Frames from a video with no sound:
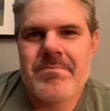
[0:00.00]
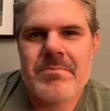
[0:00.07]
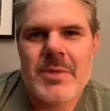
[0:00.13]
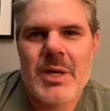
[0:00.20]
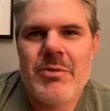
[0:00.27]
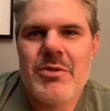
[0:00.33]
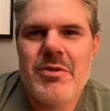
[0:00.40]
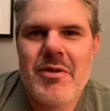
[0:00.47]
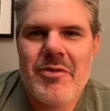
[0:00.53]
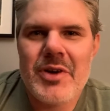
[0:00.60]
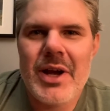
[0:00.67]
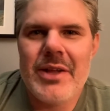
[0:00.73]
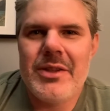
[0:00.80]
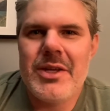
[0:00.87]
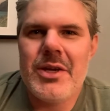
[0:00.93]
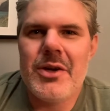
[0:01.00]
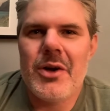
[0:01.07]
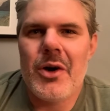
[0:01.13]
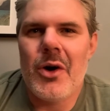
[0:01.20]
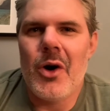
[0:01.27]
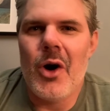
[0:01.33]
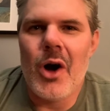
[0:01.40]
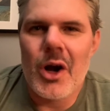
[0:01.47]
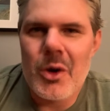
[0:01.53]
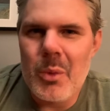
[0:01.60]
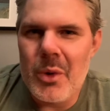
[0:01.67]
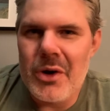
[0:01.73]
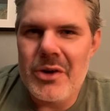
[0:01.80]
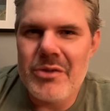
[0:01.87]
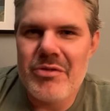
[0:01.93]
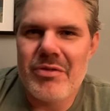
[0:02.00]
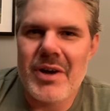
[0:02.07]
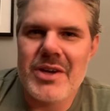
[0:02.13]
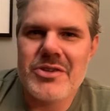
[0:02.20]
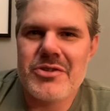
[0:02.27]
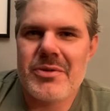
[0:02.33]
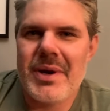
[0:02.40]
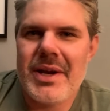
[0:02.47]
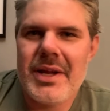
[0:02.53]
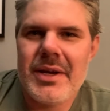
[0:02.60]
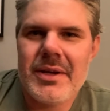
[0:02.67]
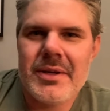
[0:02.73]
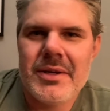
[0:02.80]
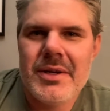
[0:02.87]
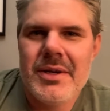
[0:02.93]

If you ever had the awkward, frustrating,